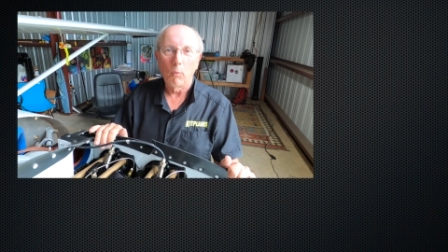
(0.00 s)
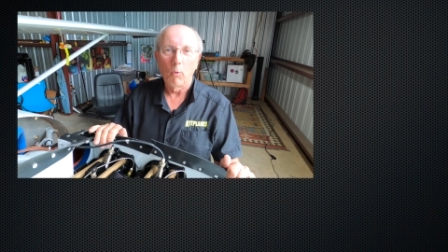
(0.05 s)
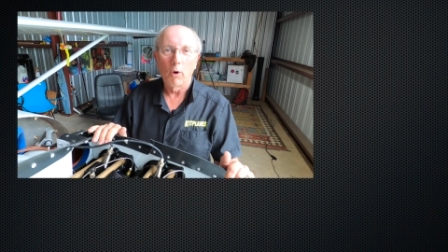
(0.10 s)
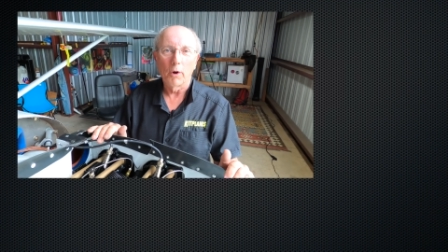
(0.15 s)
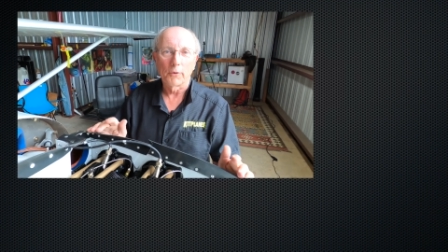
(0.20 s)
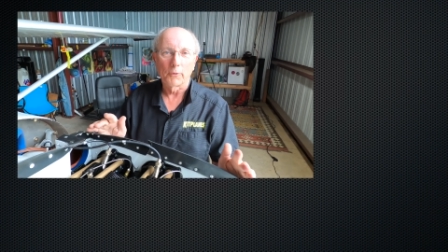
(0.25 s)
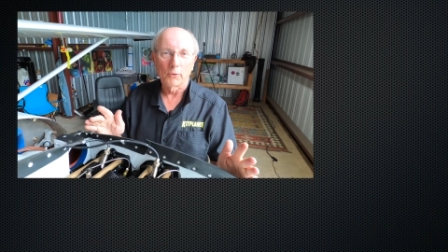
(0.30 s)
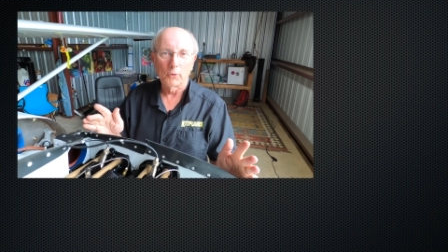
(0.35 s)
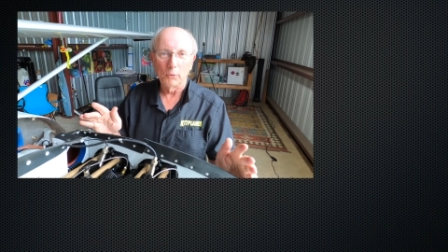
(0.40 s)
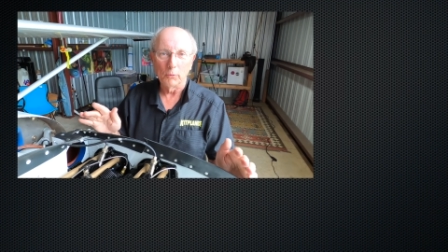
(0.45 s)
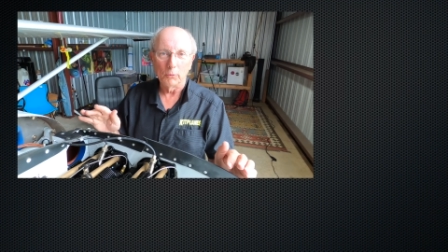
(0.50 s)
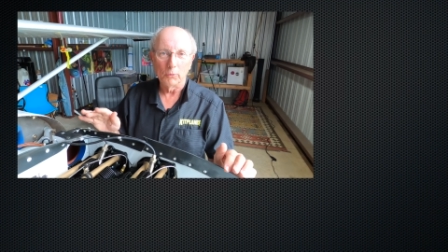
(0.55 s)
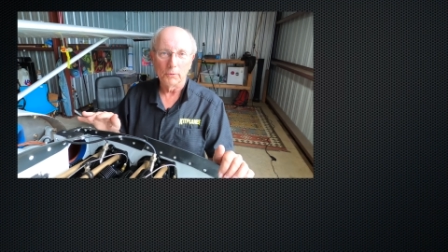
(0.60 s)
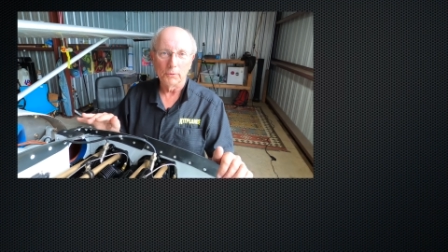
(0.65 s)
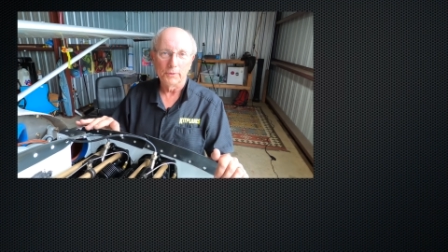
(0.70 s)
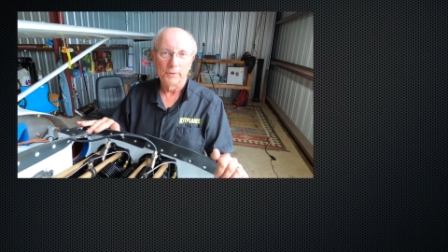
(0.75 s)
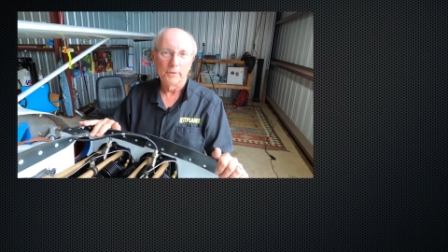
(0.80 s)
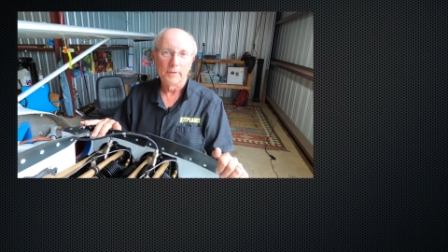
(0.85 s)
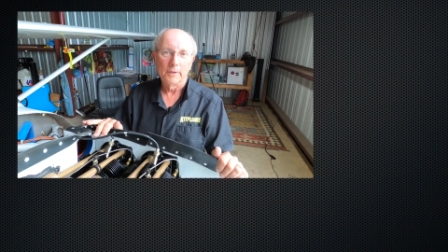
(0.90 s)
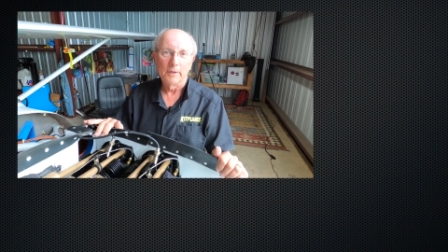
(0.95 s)
water-cooled
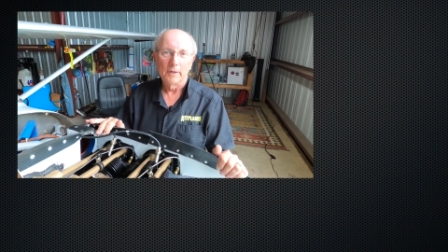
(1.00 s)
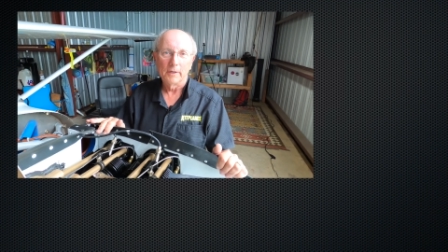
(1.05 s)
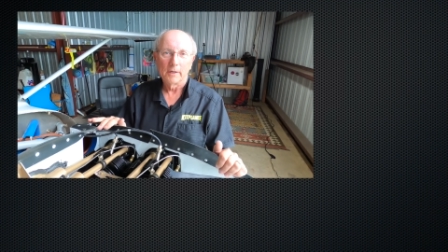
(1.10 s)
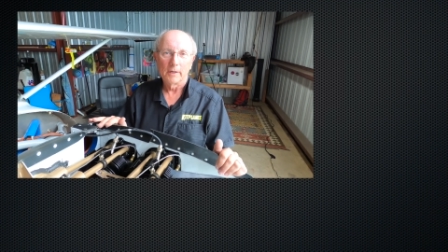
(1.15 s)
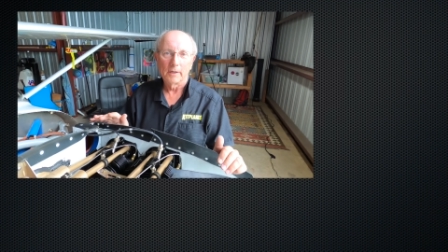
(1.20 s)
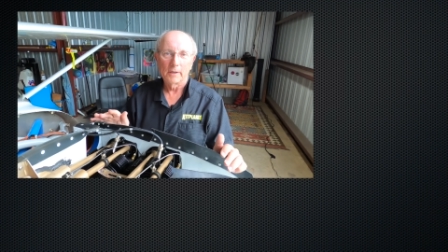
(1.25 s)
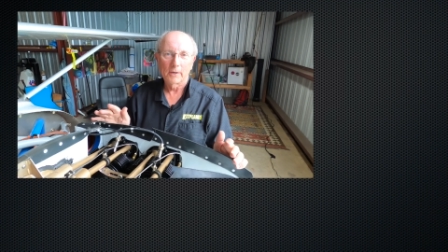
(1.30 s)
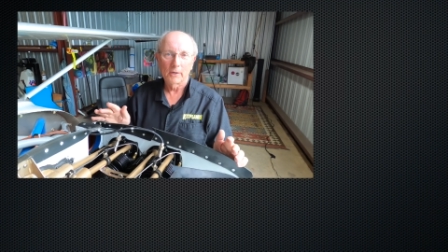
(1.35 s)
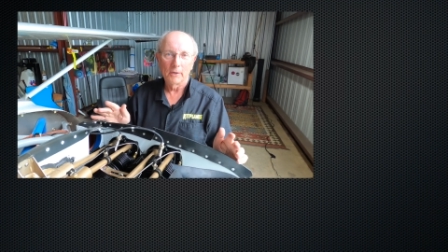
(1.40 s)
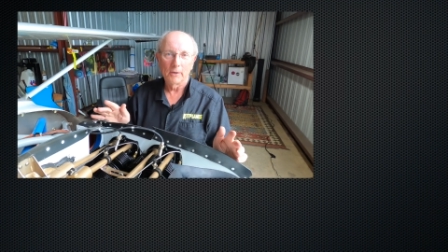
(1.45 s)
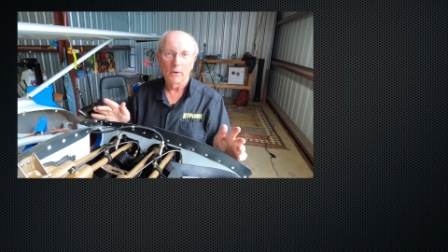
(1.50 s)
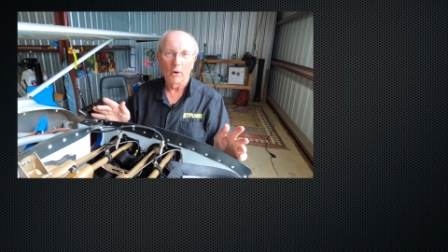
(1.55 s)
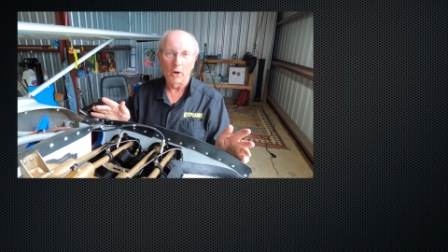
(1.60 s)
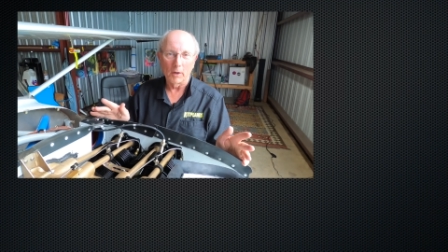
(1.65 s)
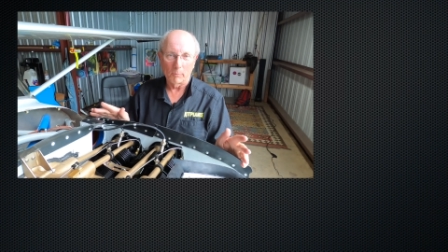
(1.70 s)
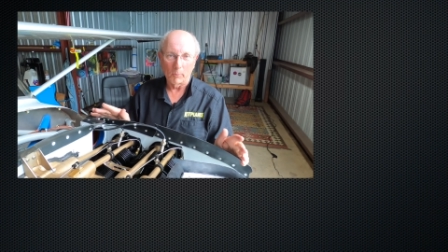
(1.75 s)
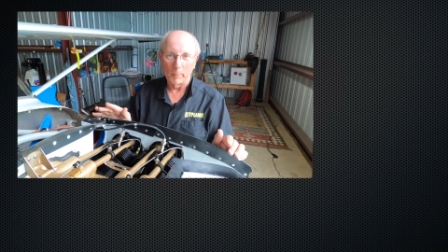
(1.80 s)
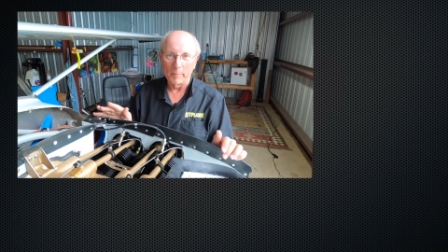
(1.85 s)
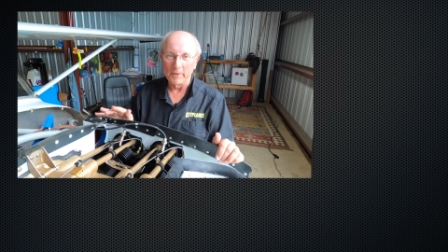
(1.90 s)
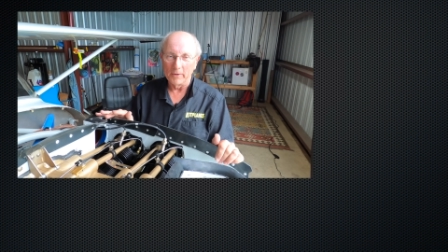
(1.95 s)

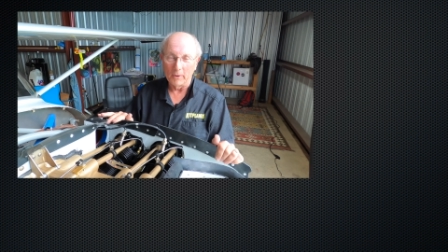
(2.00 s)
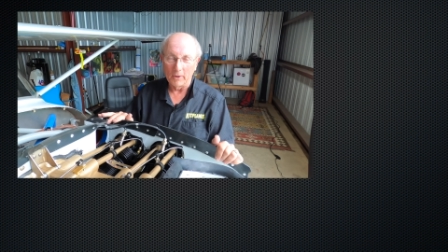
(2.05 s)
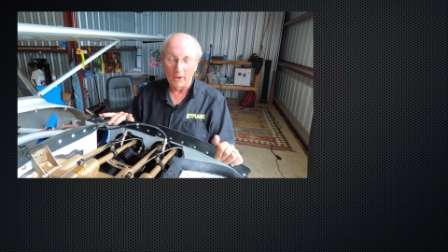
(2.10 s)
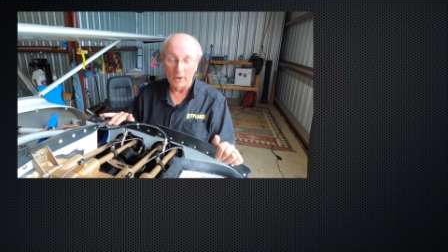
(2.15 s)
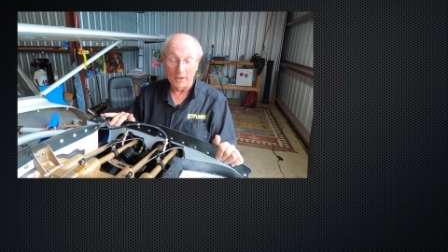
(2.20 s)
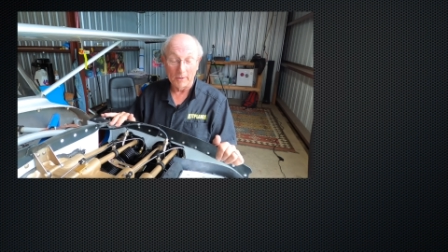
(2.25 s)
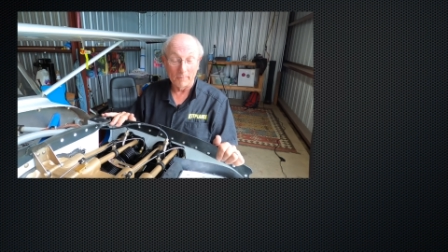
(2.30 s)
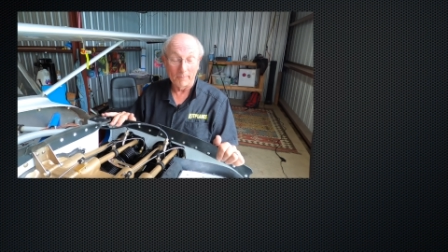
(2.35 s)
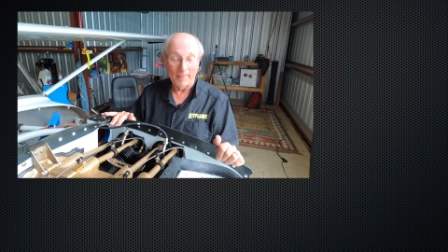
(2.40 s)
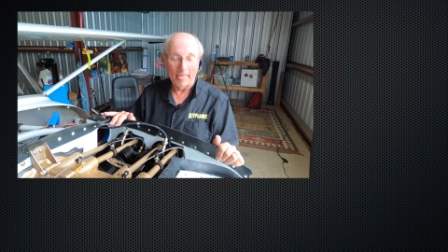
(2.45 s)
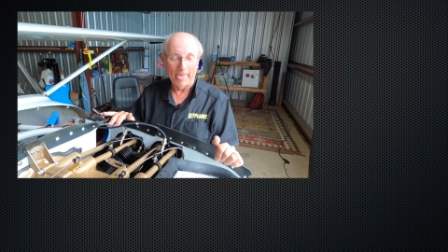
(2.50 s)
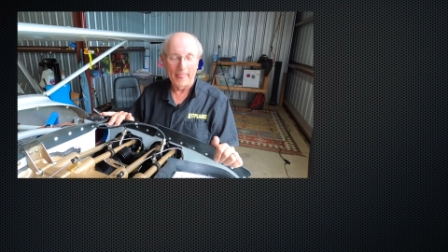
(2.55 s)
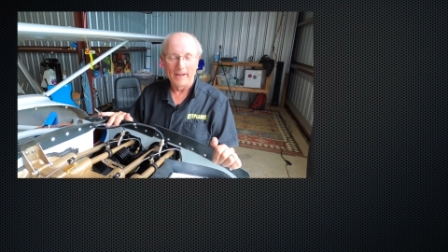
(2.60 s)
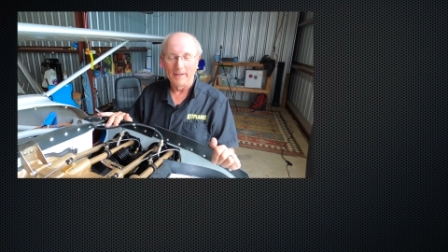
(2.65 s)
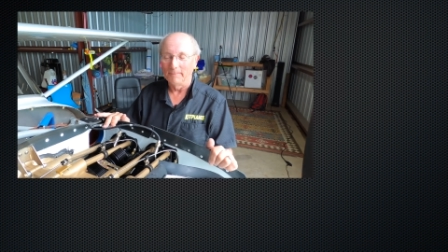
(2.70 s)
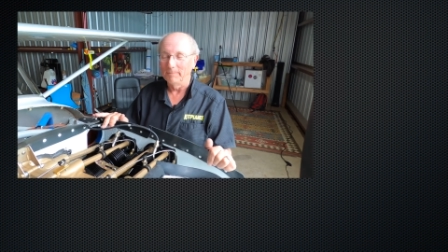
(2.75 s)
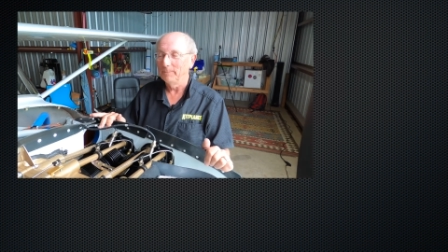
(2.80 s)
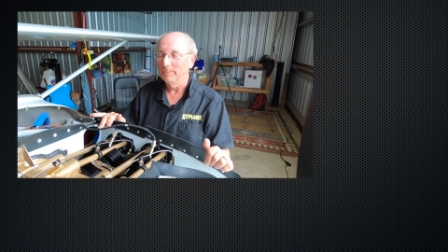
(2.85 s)
automobiles.